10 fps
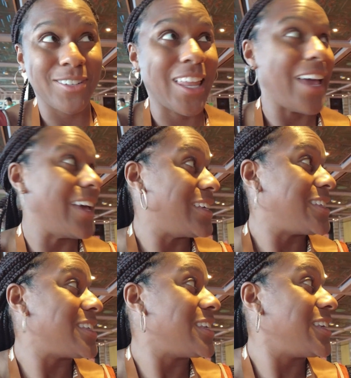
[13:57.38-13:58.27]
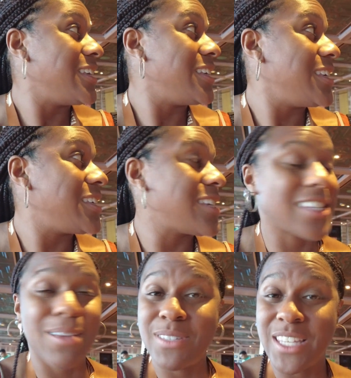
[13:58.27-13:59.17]
realized, it
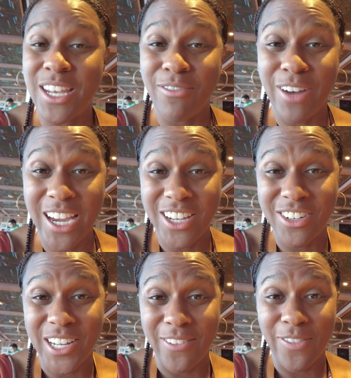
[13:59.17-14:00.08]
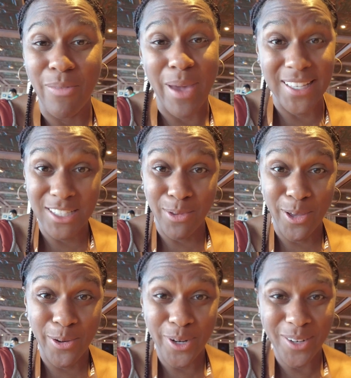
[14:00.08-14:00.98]
sounds like I'm sitting right underneath the
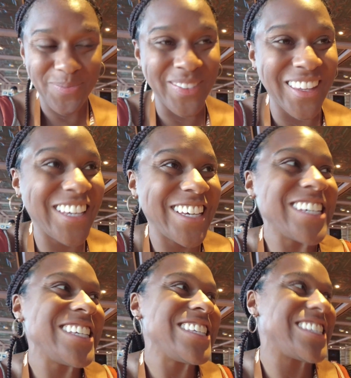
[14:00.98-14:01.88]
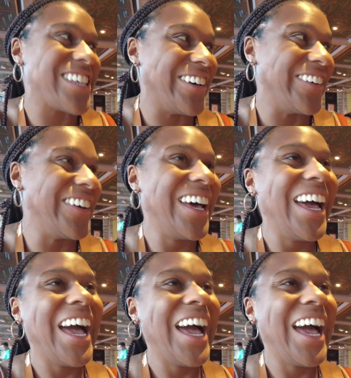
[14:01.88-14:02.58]
basketball court. So,